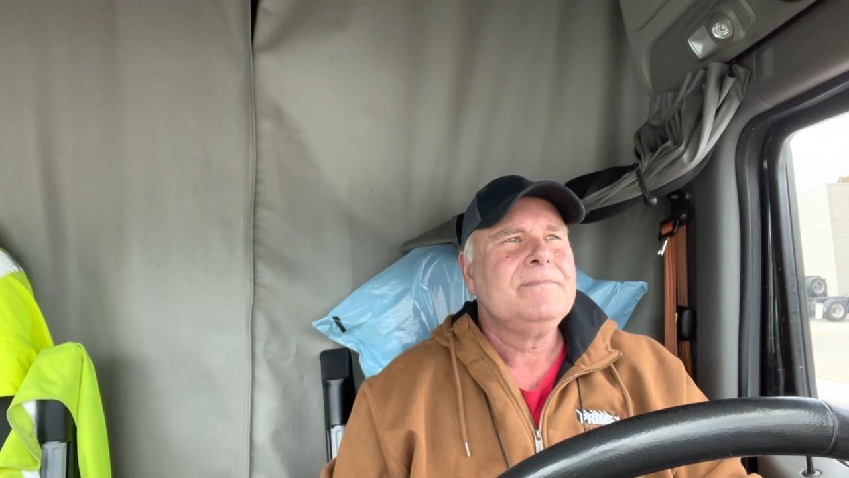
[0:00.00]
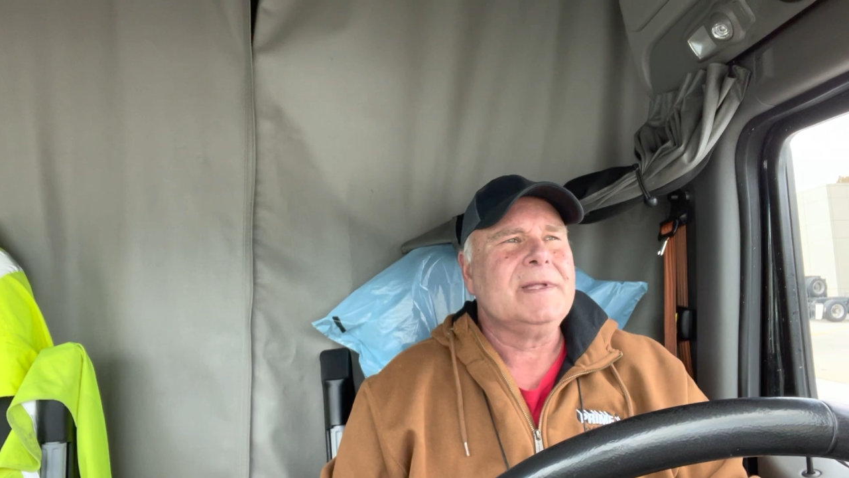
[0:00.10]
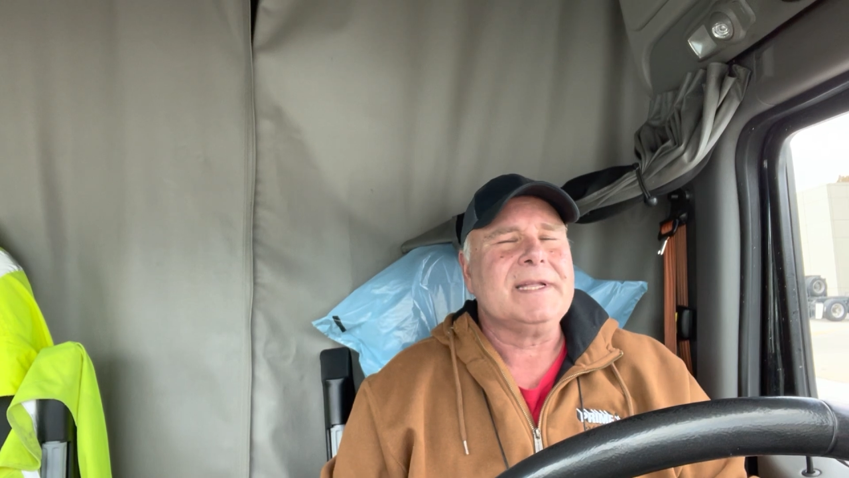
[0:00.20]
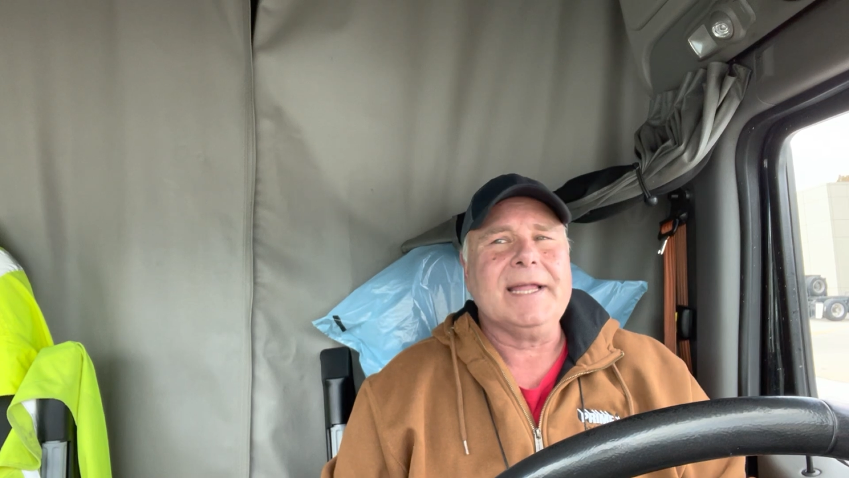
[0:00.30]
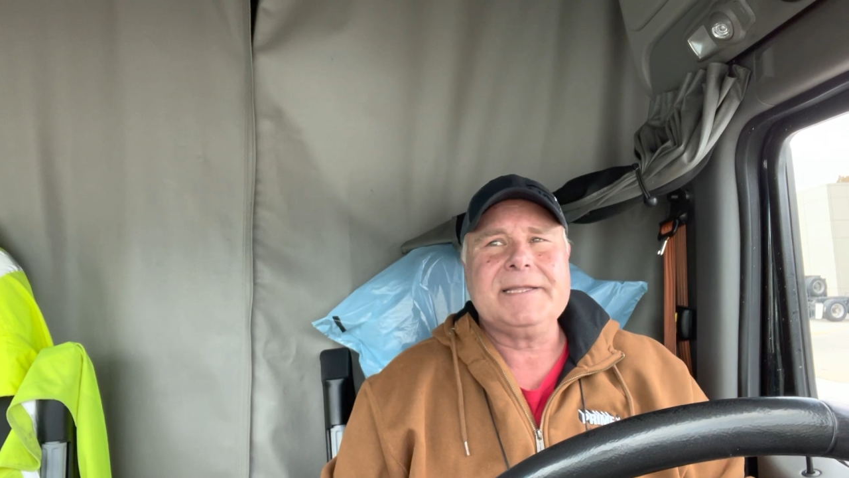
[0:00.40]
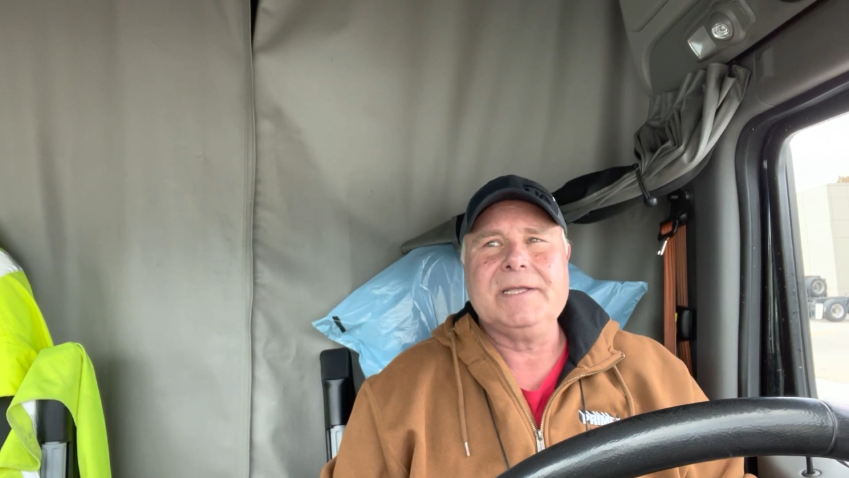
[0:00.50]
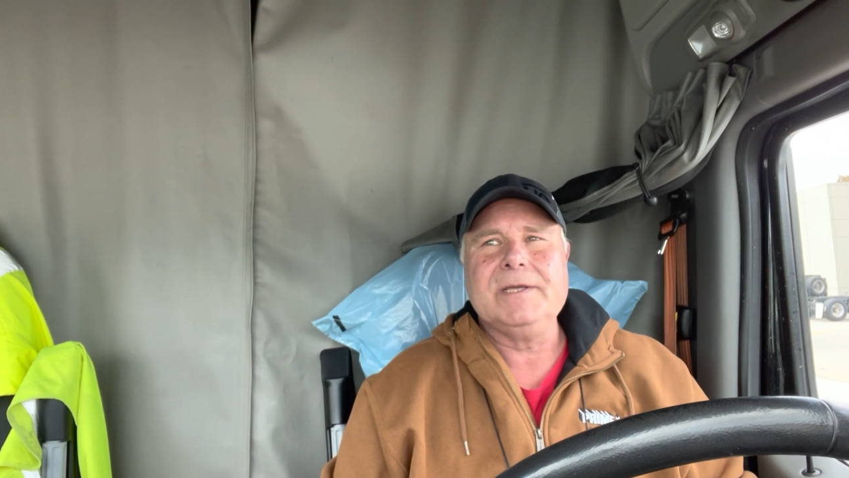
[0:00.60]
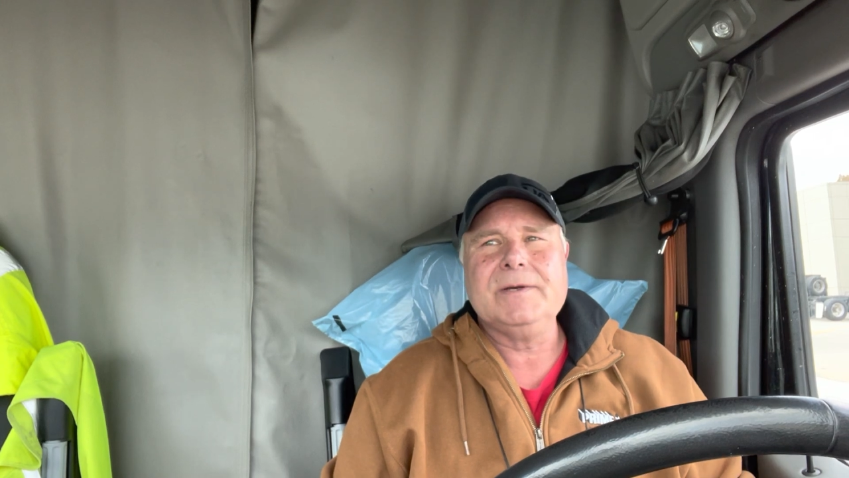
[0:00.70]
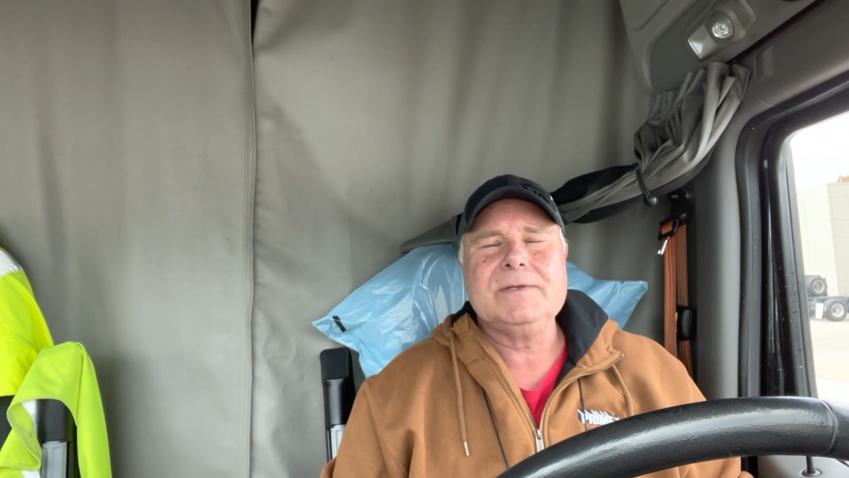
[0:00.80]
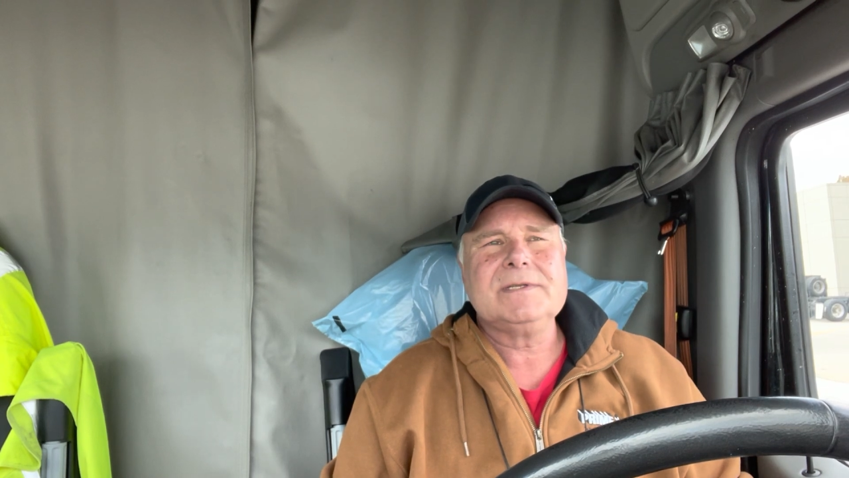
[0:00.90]
that they like to
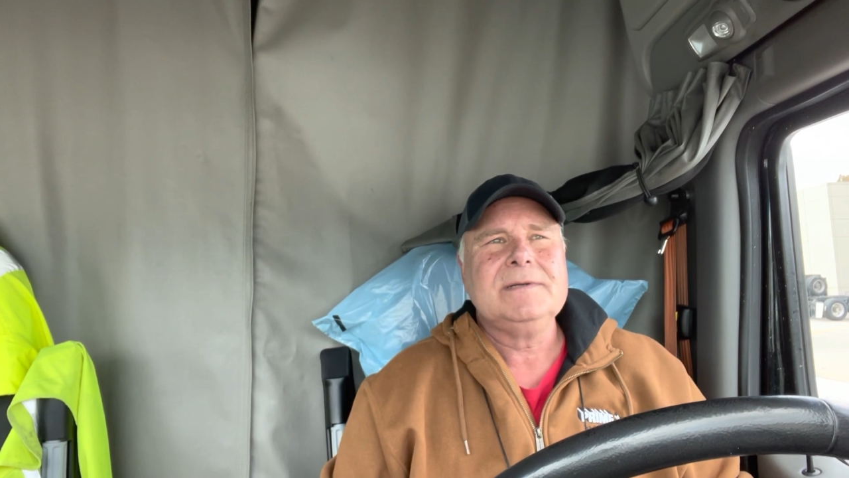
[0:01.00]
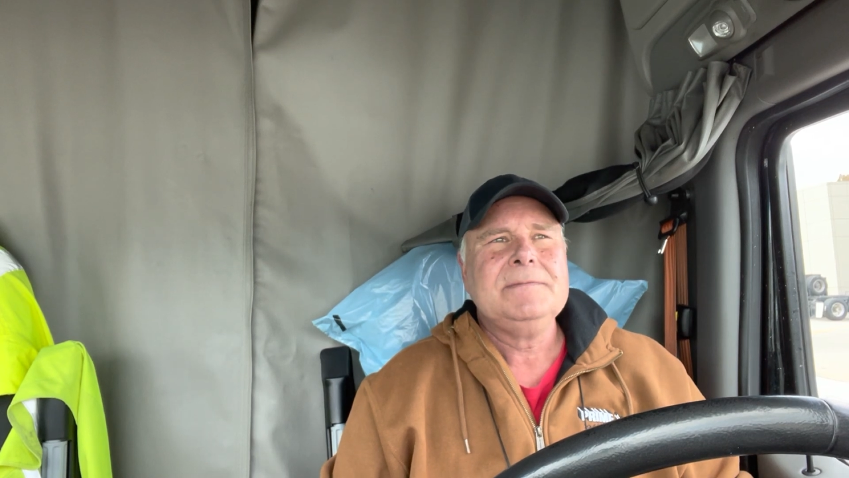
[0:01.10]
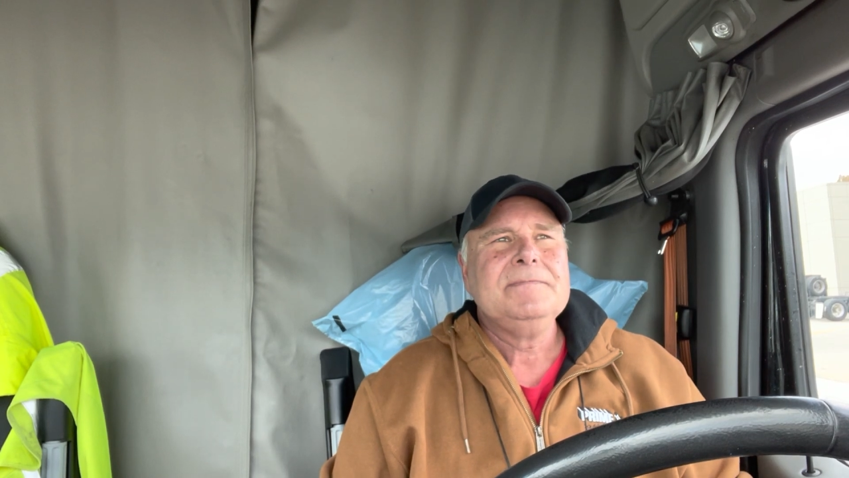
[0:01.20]
use,